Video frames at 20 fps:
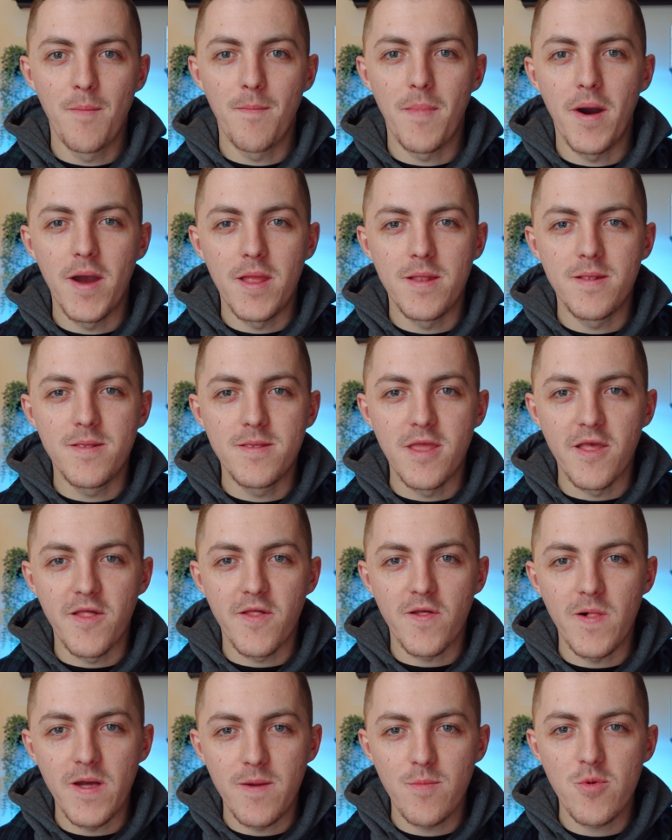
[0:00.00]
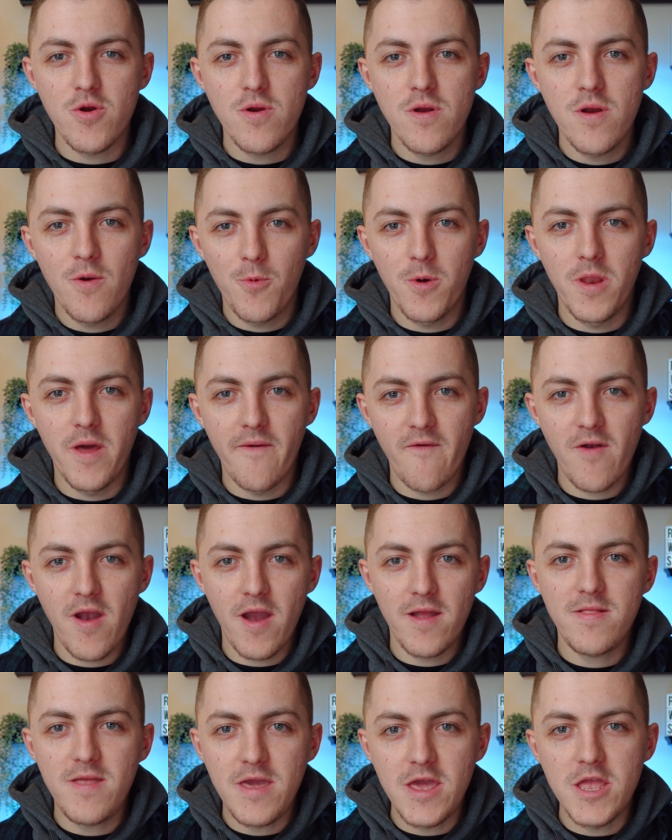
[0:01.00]
My disclaimer whenever I
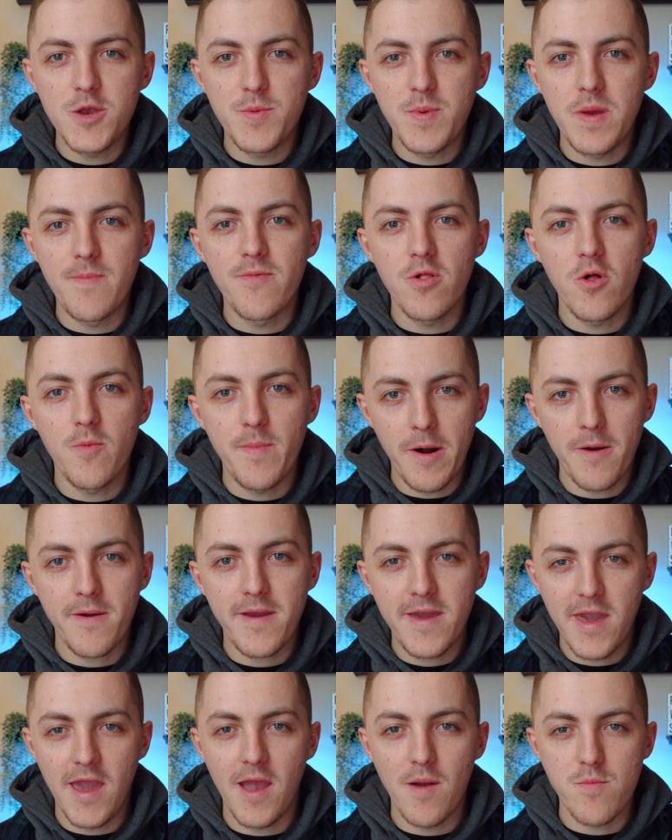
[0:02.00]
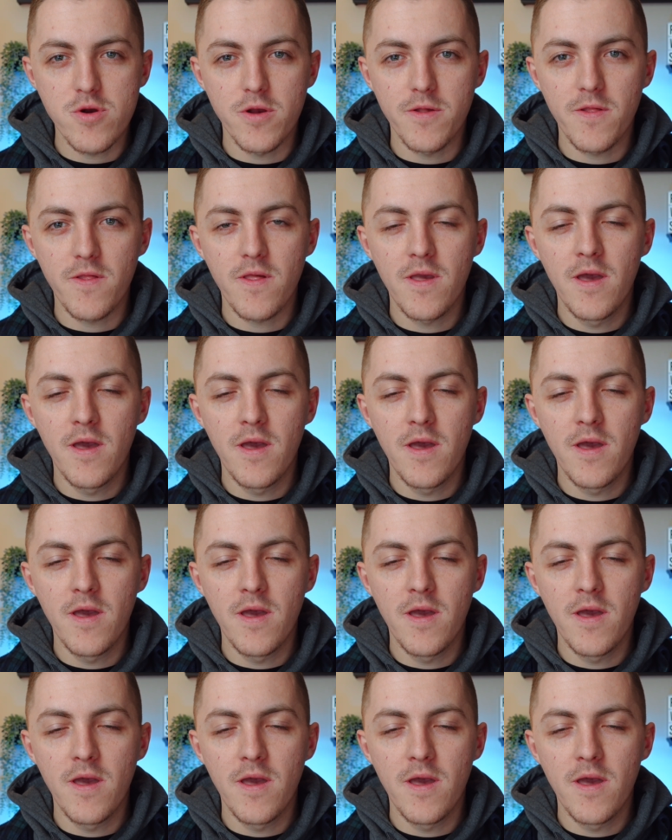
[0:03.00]
teach people about cameras: